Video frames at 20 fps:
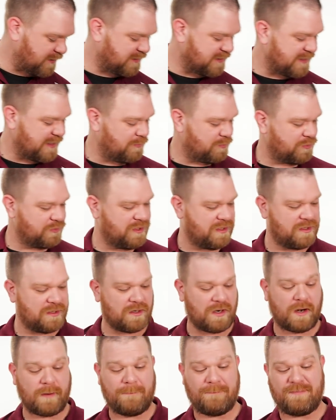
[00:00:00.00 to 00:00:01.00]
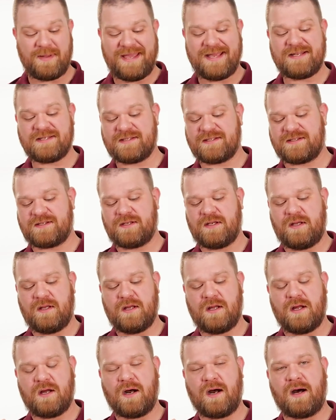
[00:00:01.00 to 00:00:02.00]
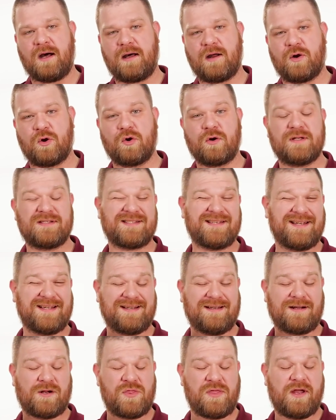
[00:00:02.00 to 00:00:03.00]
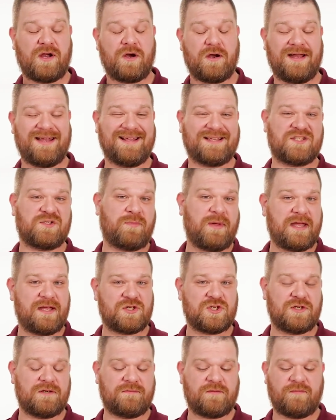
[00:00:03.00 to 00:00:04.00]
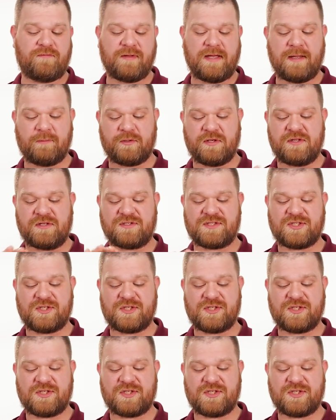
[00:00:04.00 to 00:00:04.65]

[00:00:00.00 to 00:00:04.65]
example here, are based uh, or is an, are they are an expansion of the family that